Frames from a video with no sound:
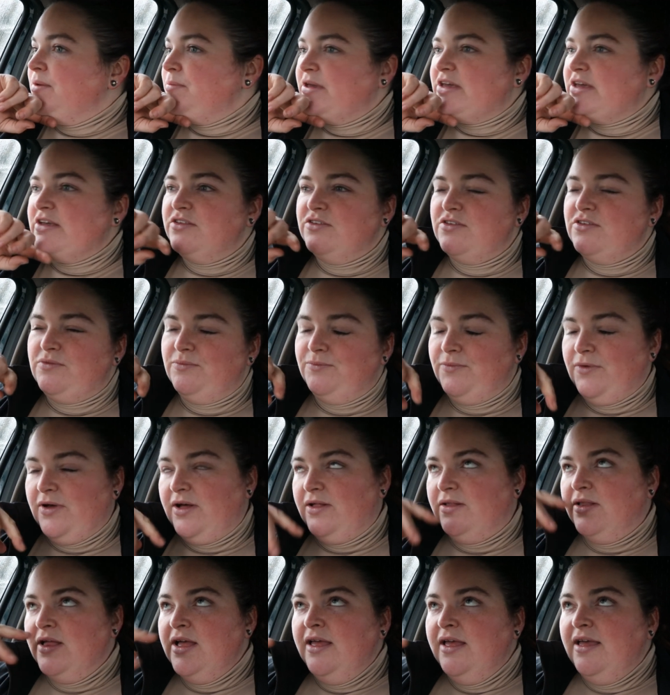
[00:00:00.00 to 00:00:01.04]
because,
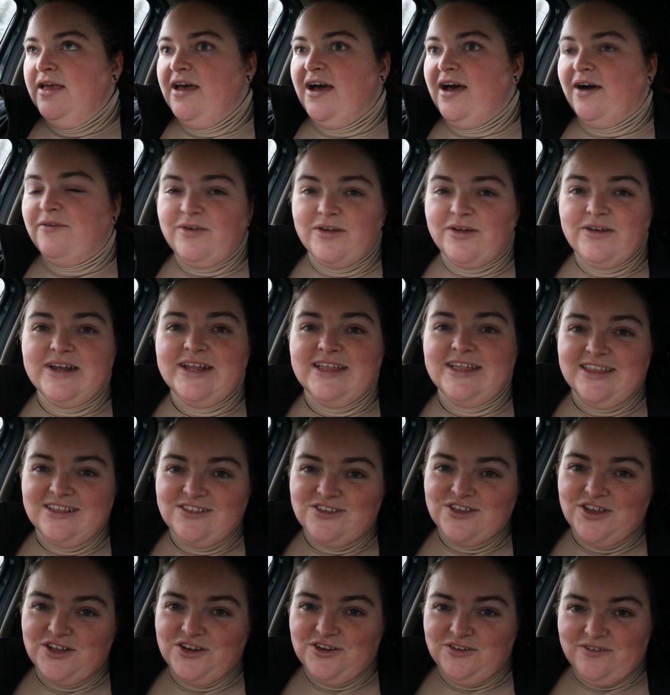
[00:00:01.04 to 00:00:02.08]
well, I very nearly
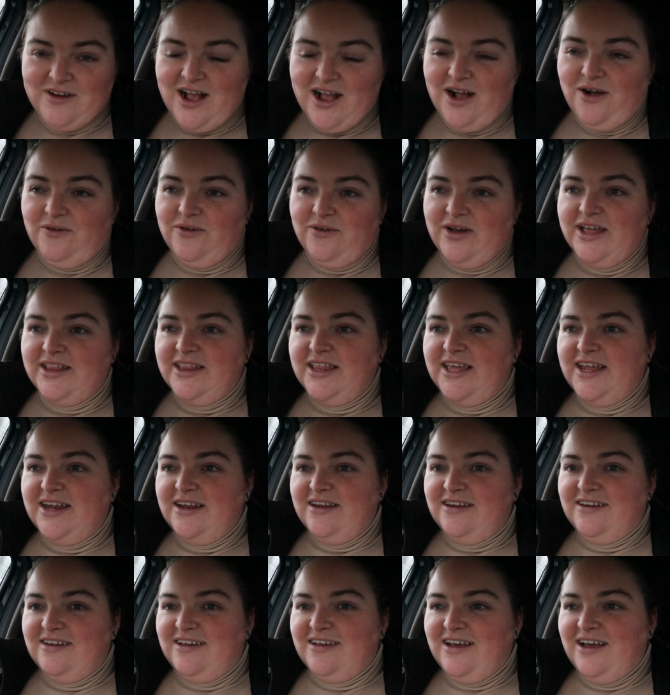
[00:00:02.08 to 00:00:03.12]
turned her out, and
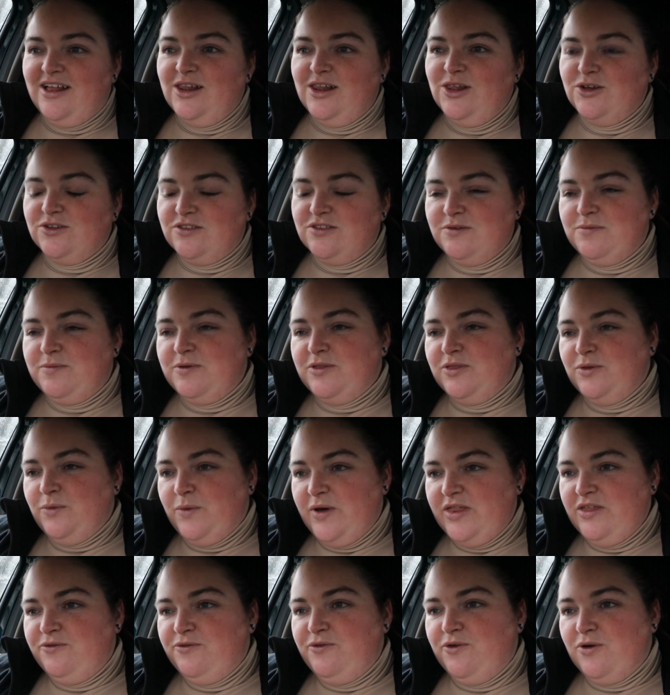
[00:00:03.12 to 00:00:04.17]
then I looked up on the
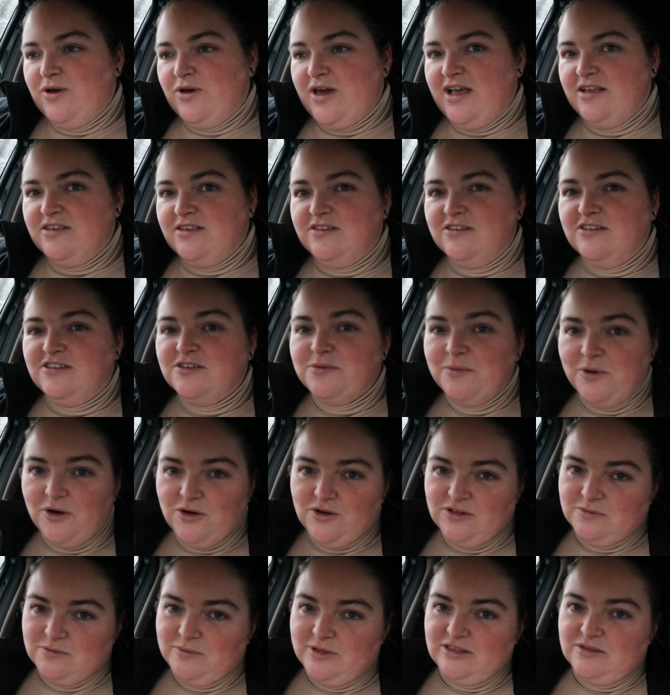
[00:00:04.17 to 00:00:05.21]
weather forecast and
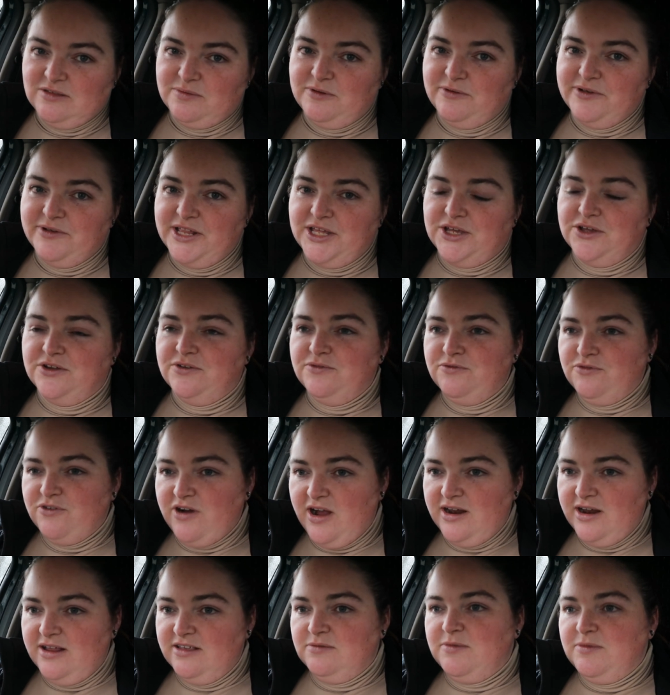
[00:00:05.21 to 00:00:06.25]
tomorrow's meant to be really good and
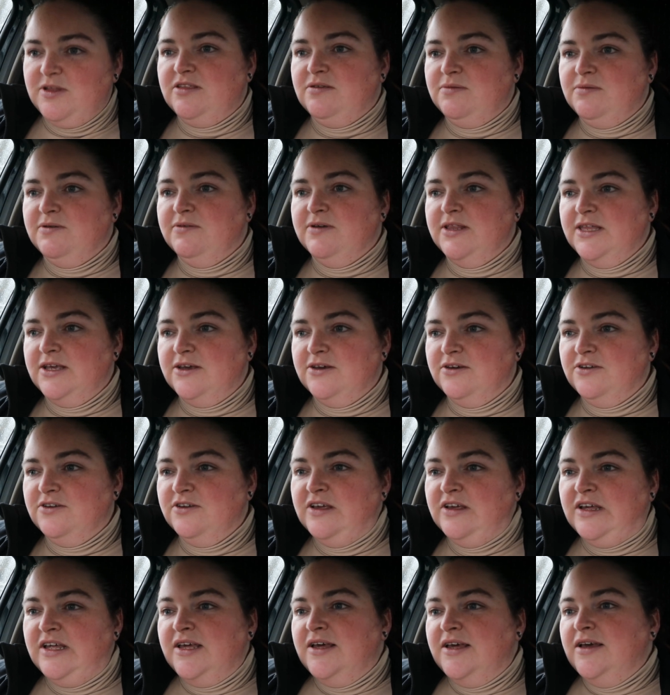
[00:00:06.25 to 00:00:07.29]
Friday's meant to be really
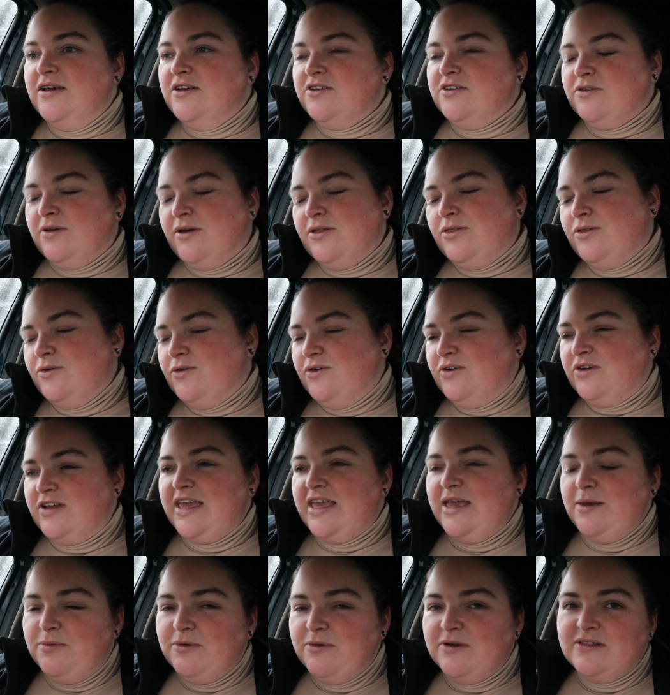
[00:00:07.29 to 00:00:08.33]
good. So I thought,
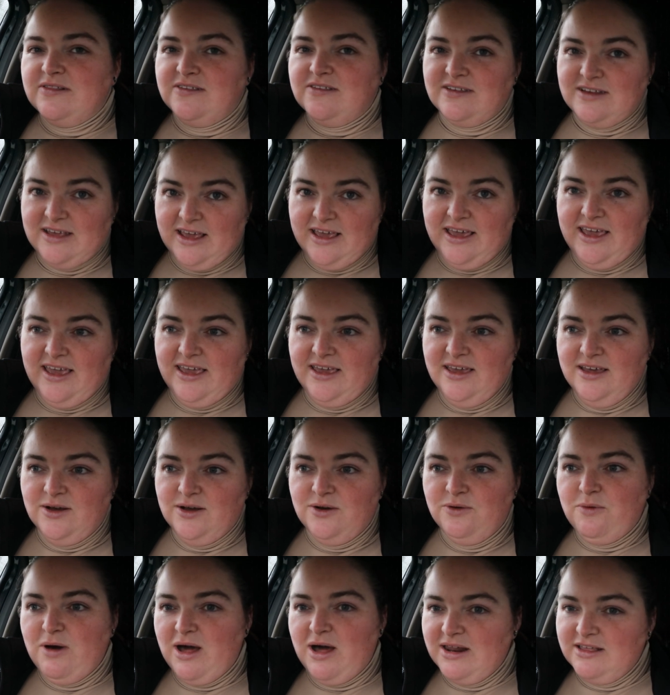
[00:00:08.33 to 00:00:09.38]
keep her in today
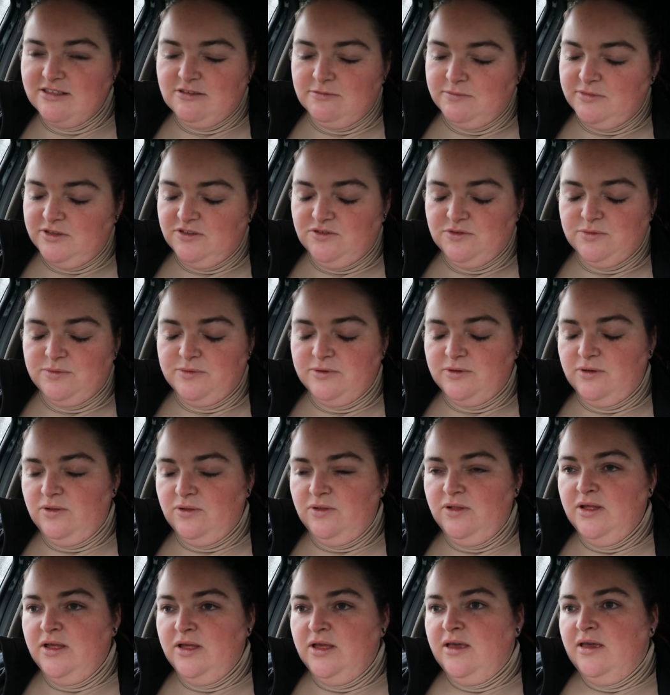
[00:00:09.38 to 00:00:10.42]
while it's
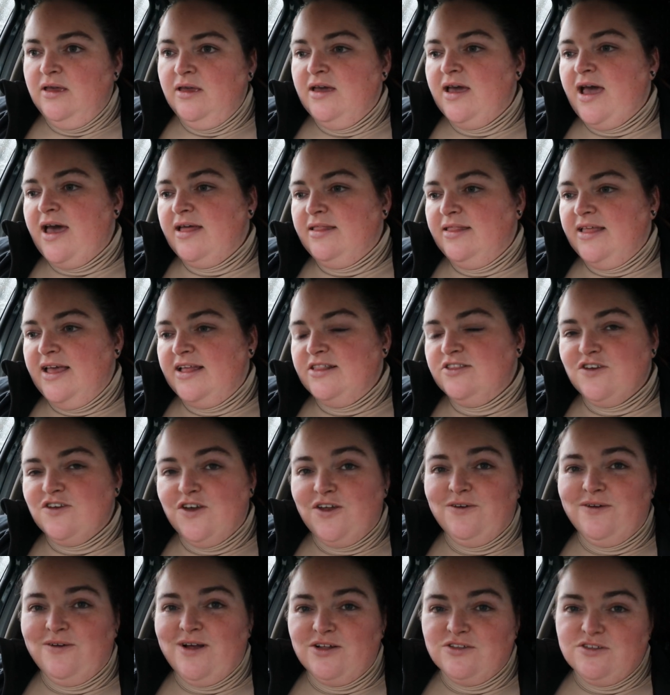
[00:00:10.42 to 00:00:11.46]
miserable and then
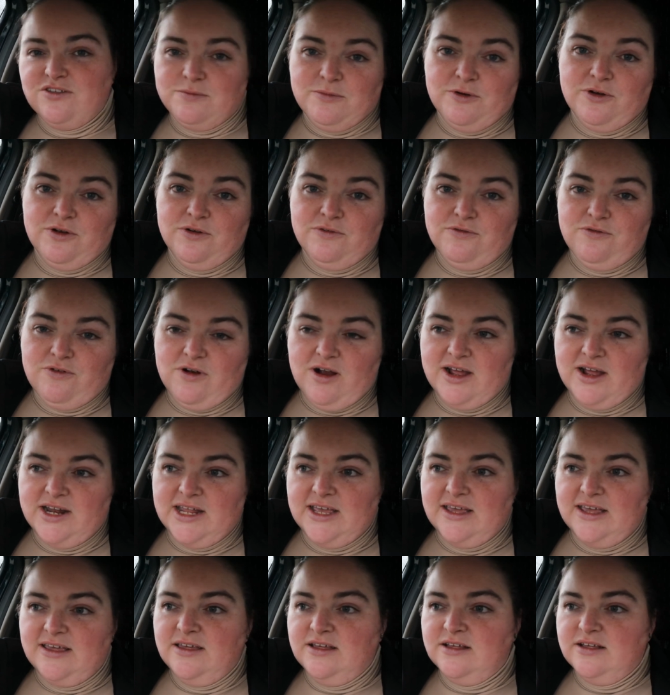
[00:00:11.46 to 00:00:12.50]
turn her out tomorrow and
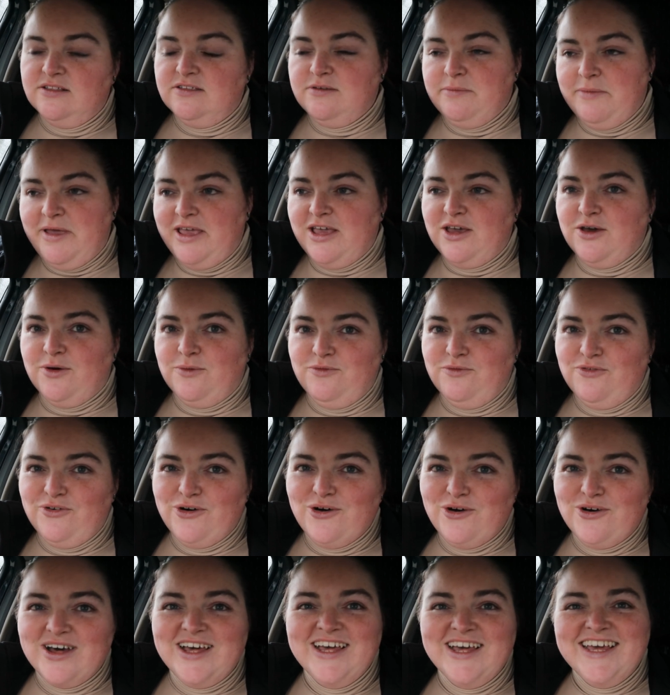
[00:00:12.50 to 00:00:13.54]
Friday to make up
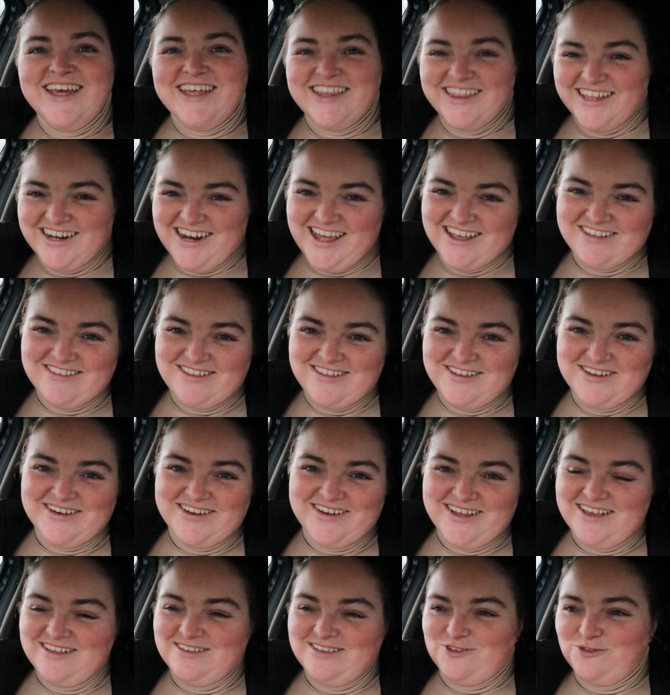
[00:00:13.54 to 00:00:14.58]
for the last 2
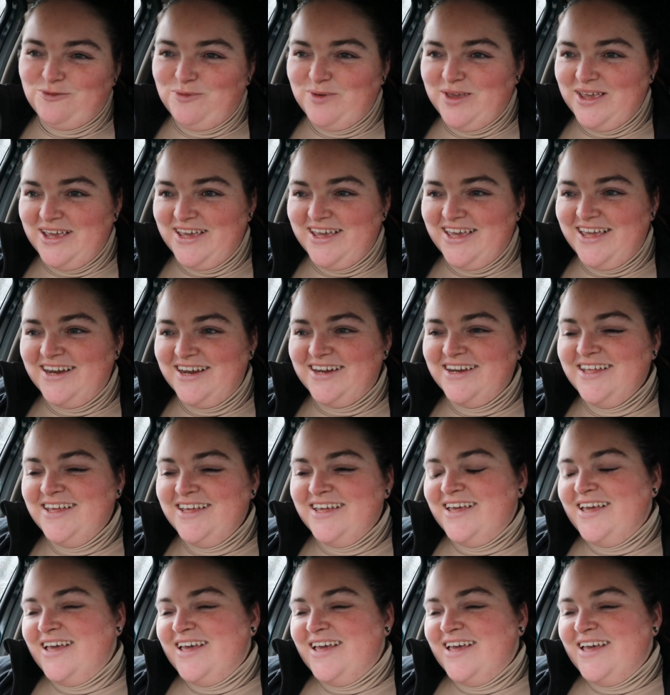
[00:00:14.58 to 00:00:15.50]
days of being in.